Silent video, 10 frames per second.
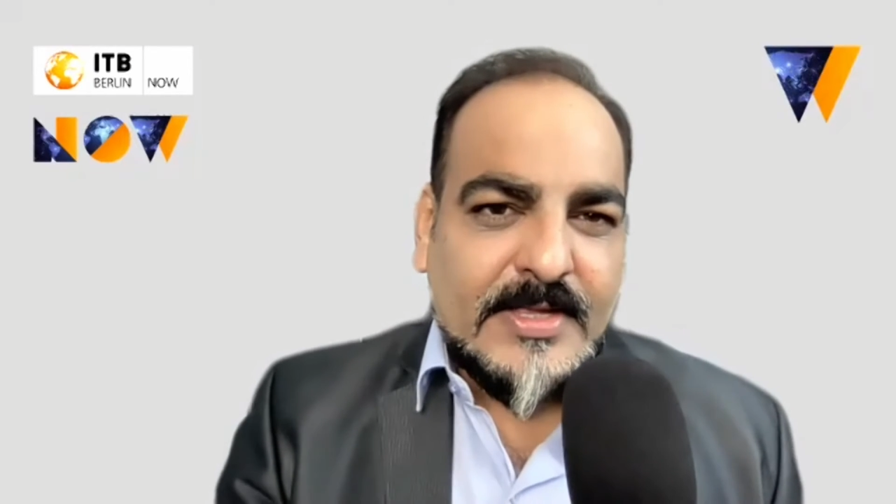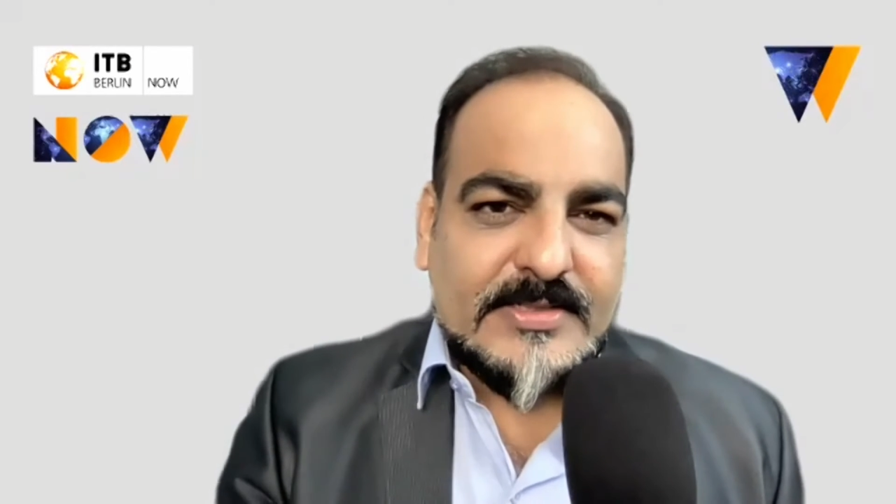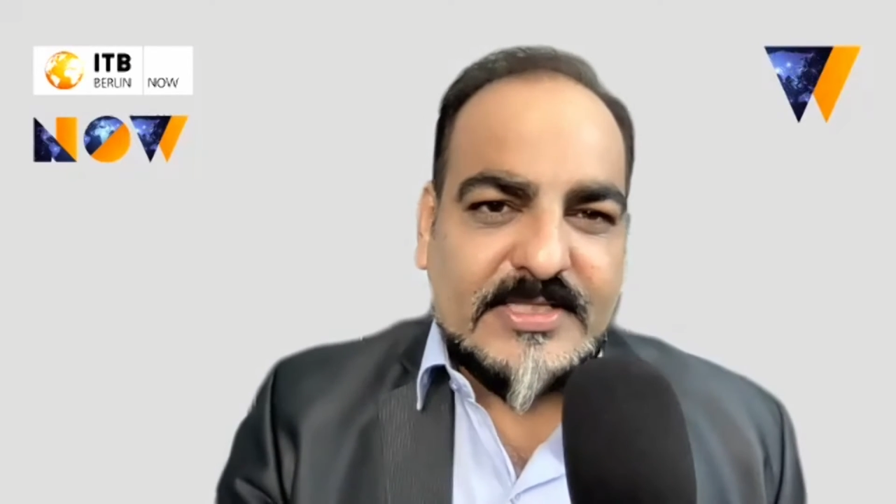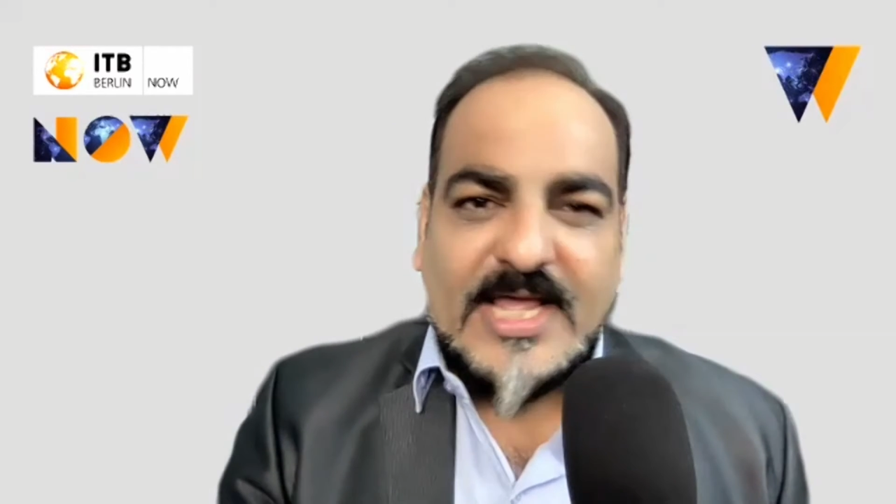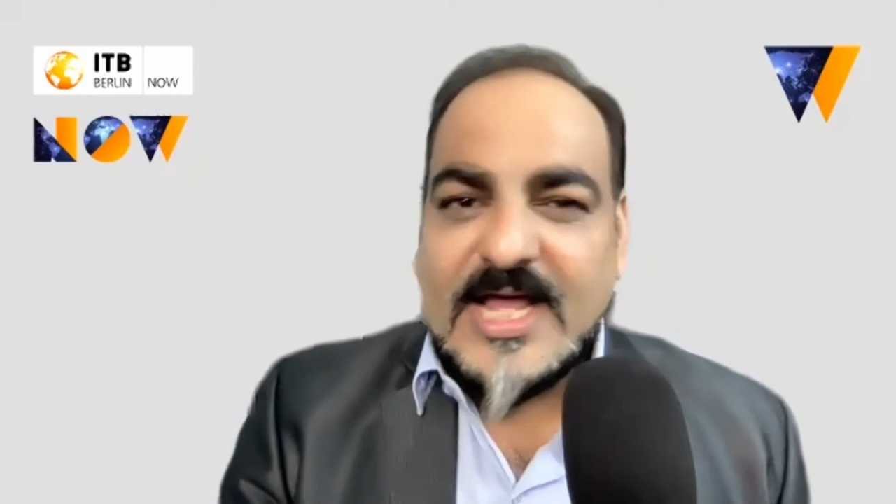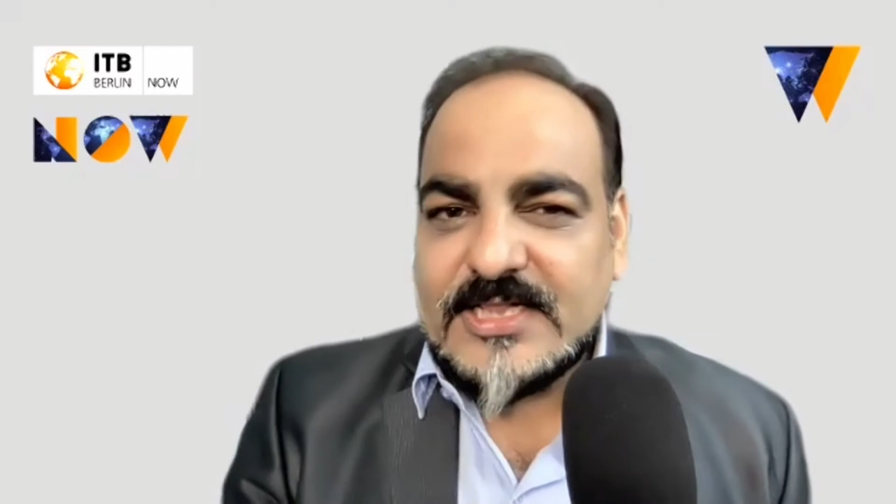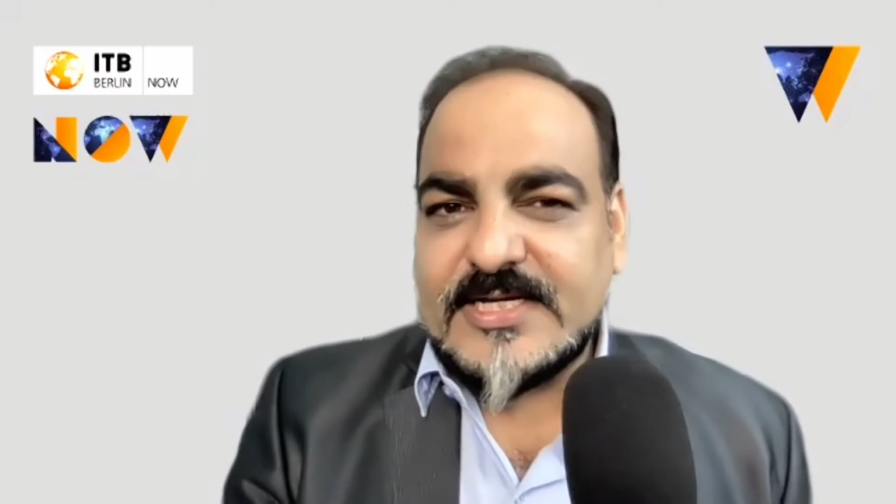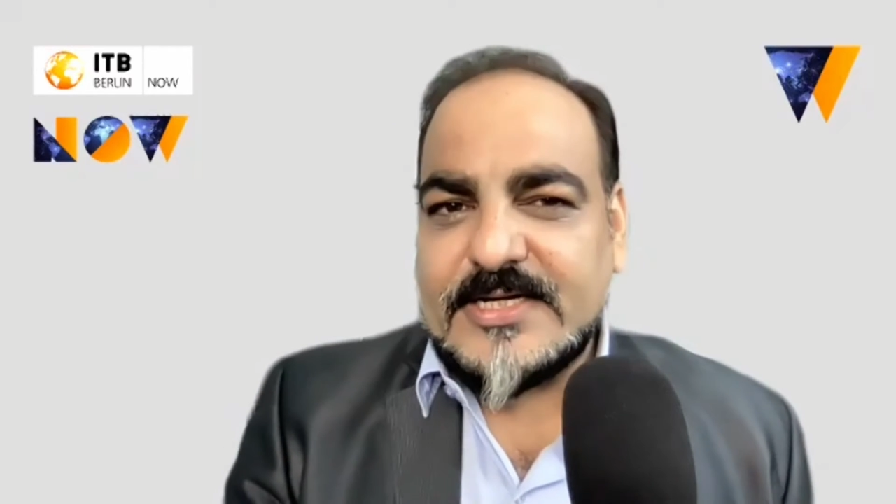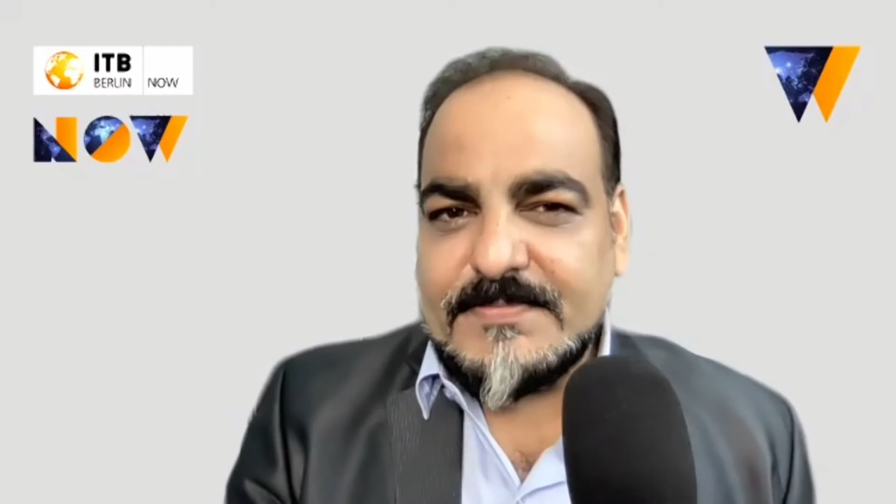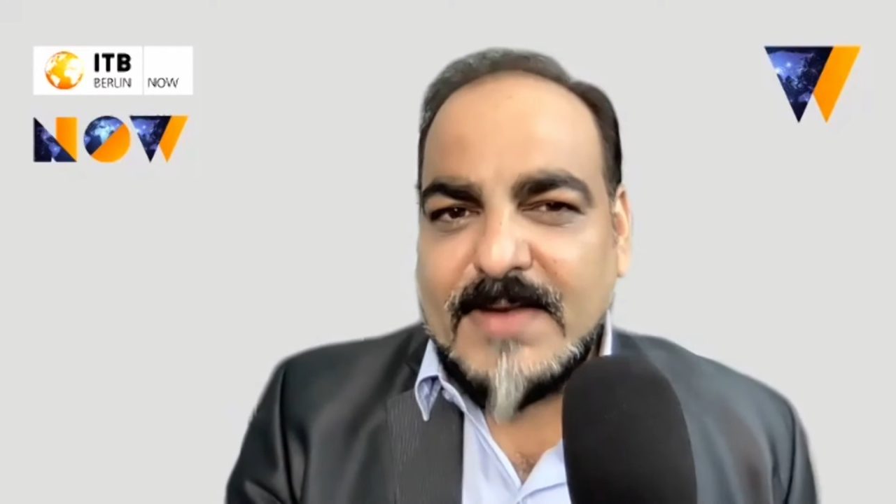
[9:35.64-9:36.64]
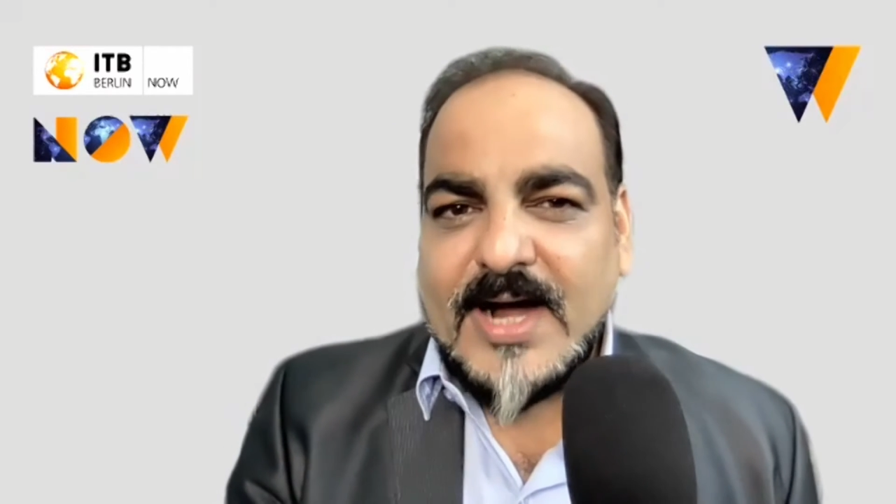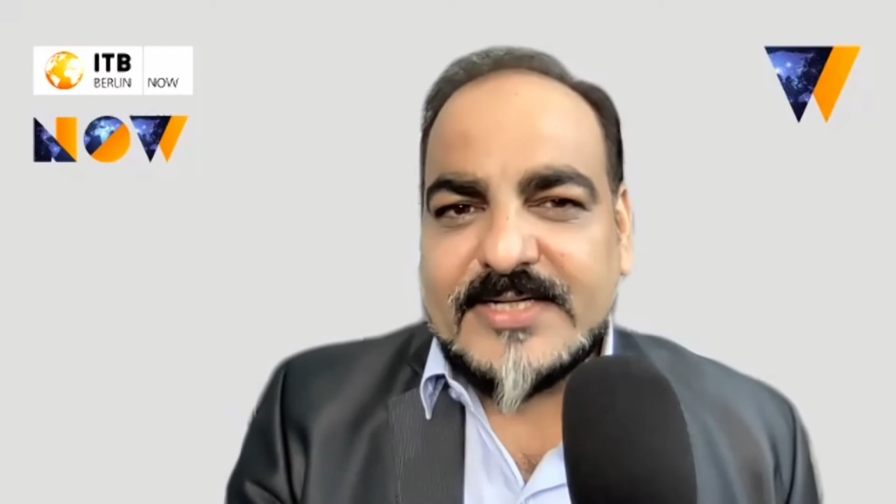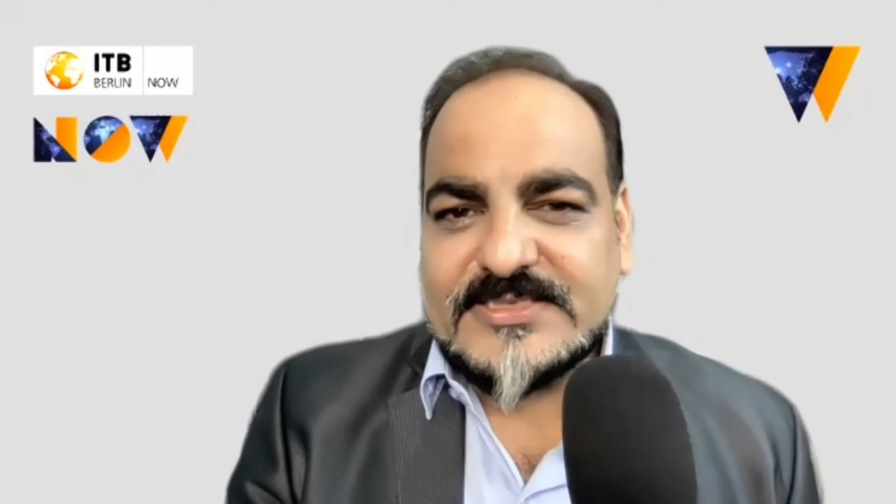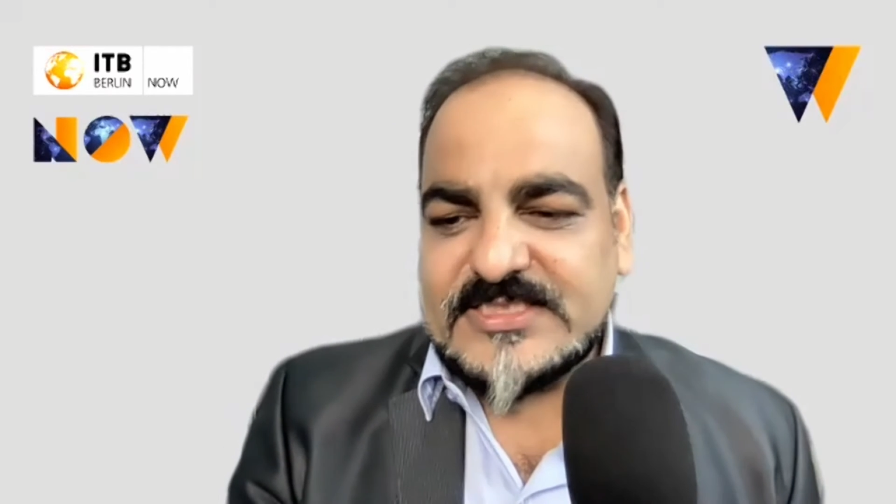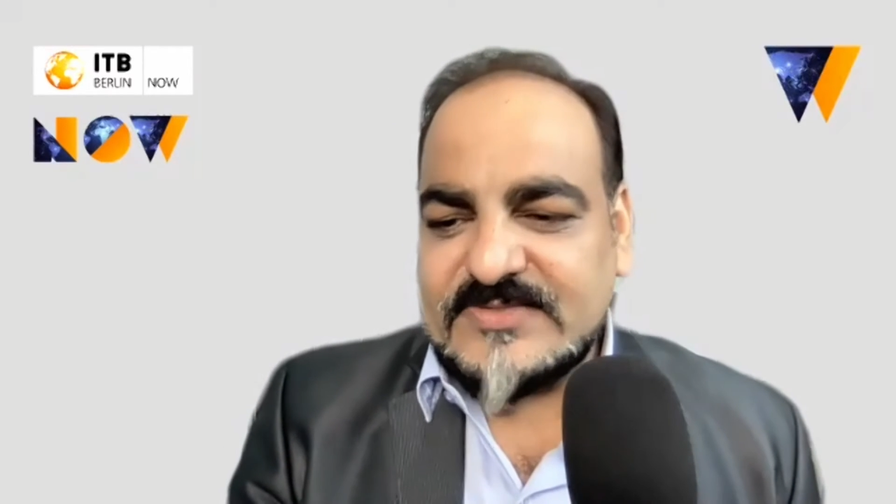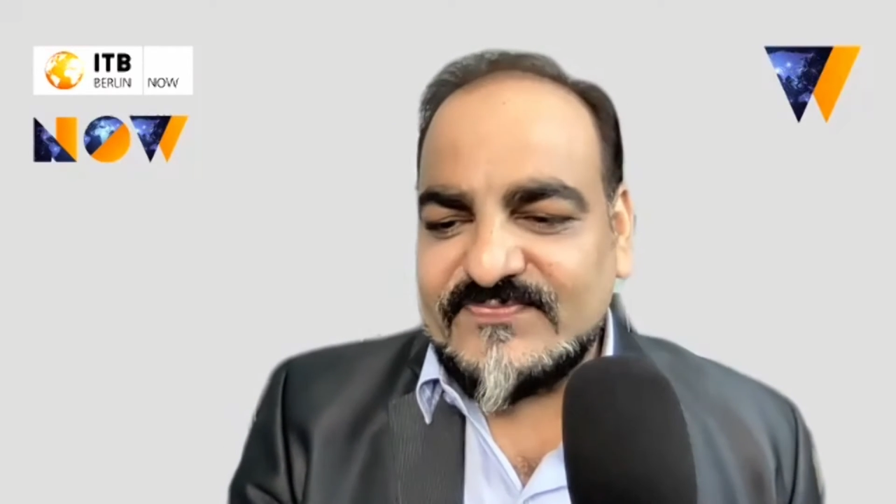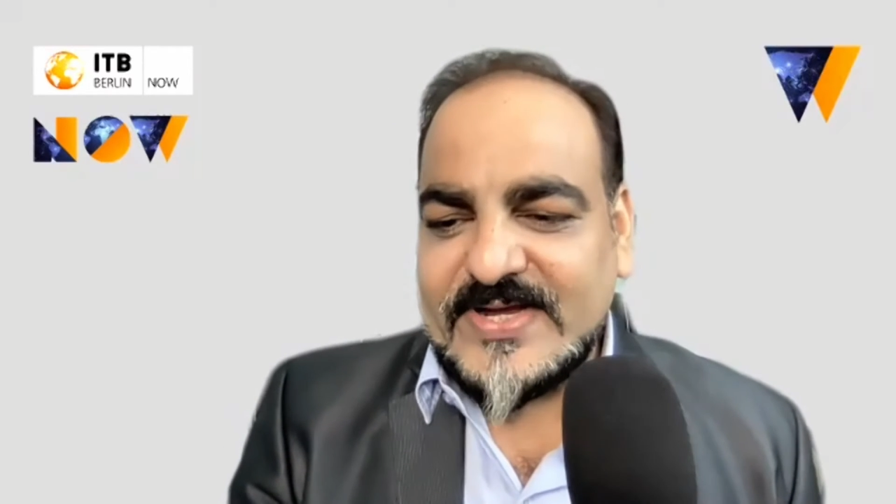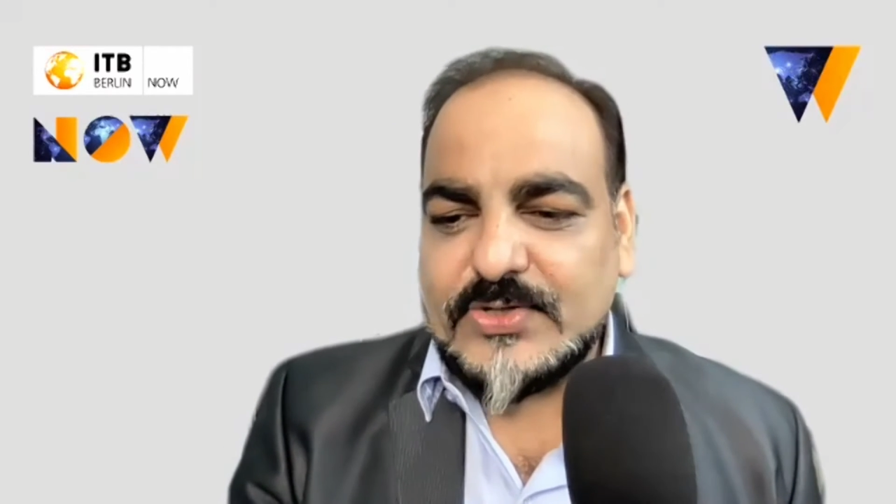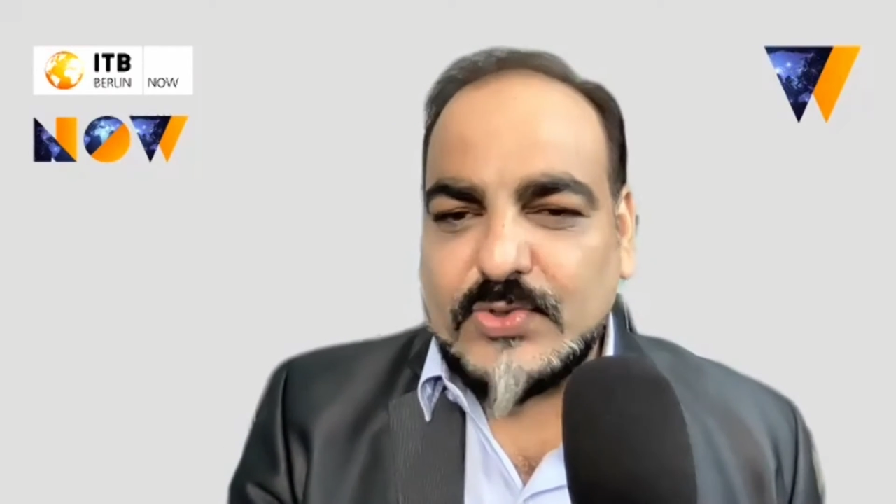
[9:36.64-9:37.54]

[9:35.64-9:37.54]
The healthcare demand is in fact